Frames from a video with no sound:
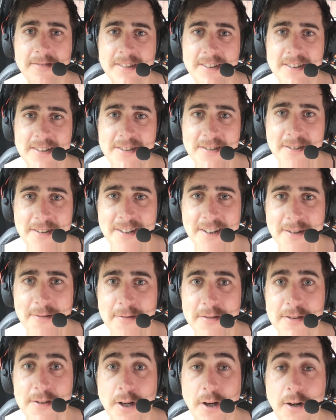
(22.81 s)
It
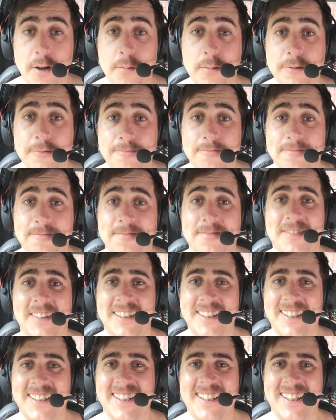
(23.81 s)
was horrible.
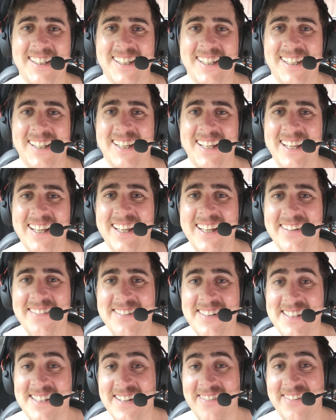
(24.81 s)

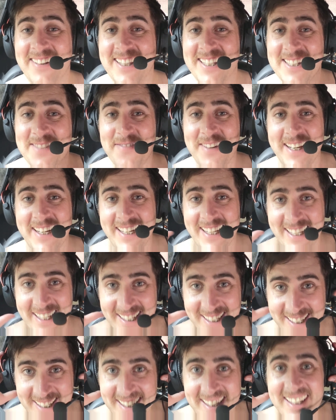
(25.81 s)
For someone that's been
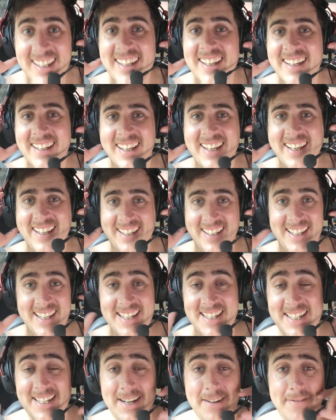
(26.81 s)
a
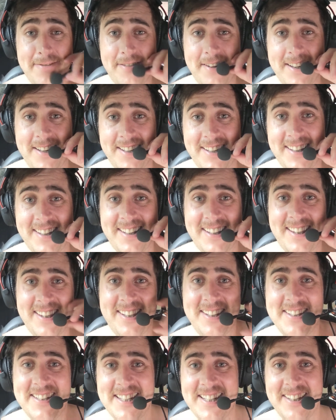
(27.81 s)
chef for
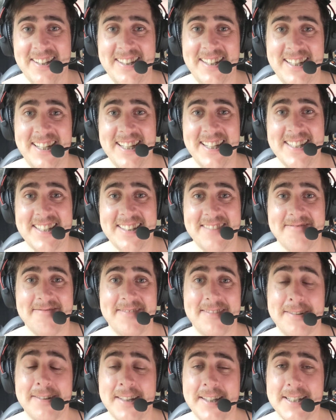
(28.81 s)
30 odd years, I'd
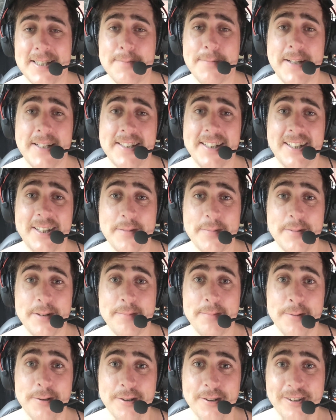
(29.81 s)
expect a little
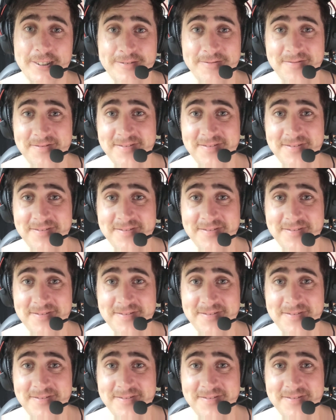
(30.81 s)
bit more.